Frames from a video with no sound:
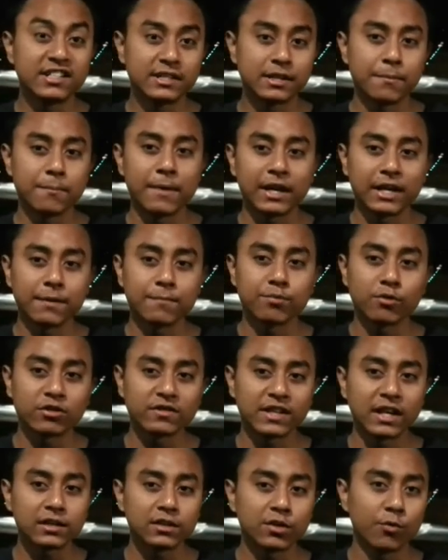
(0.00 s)
decision-making
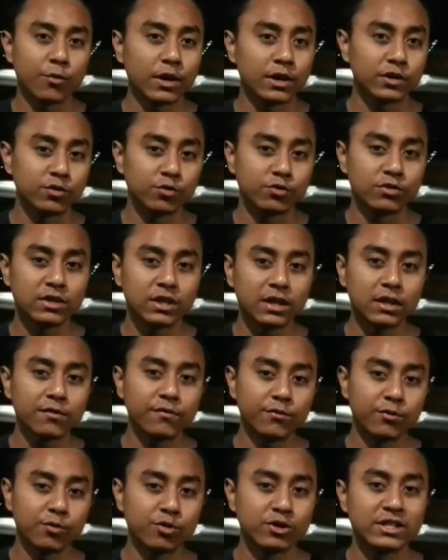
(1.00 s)
process when choosing
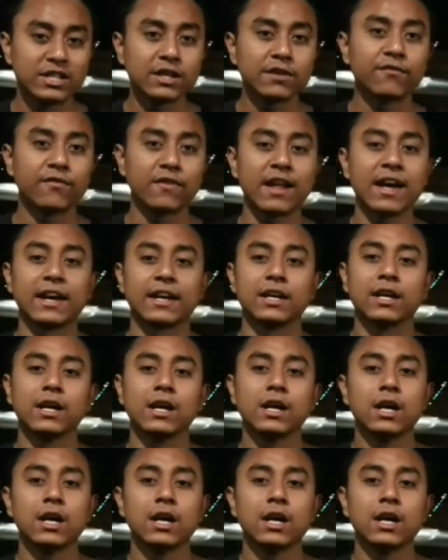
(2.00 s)
future flight.